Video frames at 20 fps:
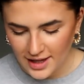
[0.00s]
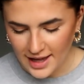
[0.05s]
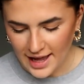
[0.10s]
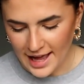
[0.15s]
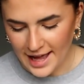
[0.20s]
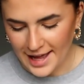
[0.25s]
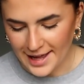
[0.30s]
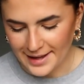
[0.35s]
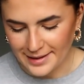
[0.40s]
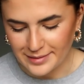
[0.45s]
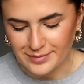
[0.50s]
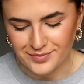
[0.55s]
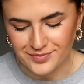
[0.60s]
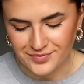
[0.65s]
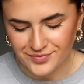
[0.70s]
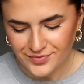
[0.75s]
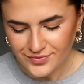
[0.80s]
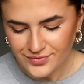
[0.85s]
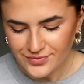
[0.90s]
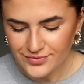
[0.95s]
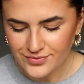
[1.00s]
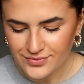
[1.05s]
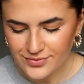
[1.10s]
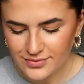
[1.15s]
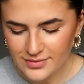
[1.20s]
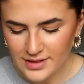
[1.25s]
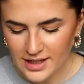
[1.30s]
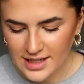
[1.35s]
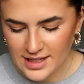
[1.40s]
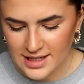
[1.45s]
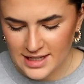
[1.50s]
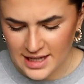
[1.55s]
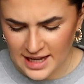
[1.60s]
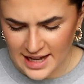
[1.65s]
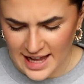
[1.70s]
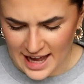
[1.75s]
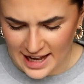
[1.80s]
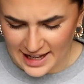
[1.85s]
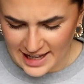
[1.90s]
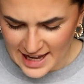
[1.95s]
So
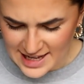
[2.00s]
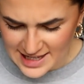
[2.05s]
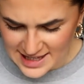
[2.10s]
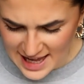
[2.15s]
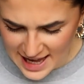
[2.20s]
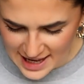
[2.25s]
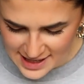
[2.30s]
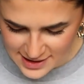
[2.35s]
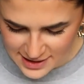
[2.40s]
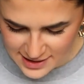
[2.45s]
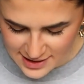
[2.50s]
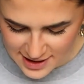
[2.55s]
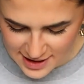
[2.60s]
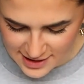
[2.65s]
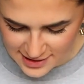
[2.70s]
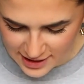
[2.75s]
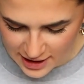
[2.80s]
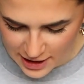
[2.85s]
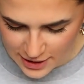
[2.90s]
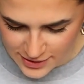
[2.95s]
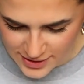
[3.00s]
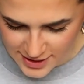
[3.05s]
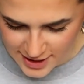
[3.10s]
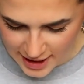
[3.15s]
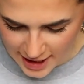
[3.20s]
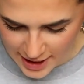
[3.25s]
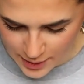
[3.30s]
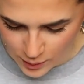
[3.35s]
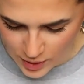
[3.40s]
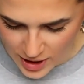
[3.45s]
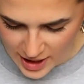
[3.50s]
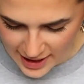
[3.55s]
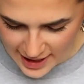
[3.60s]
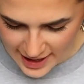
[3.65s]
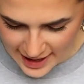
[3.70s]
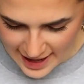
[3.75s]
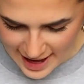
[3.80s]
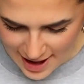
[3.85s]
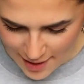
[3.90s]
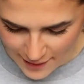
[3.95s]
yeah, I guess that's as close to like
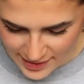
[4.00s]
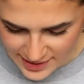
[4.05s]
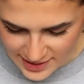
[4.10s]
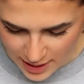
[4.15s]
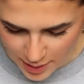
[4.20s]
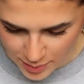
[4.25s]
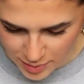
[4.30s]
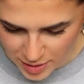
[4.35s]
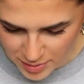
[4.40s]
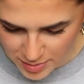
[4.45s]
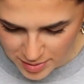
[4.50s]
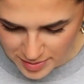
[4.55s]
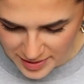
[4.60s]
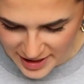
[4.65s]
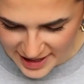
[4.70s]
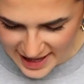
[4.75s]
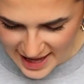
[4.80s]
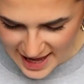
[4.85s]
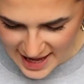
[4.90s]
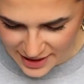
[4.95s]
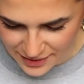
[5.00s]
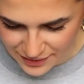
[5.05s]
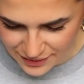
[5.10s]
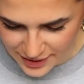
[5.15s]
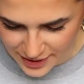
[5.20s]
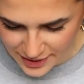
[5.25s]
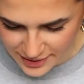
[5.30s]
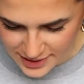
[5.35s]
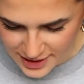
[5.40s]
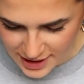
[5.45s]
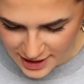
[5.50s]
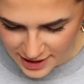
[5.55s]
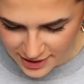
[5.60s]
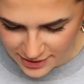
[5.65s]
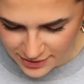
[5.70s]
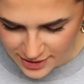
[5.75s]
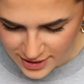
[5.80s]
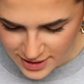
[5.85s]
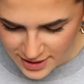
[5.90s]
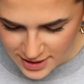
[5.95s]
working out as I'll probably get in a photo.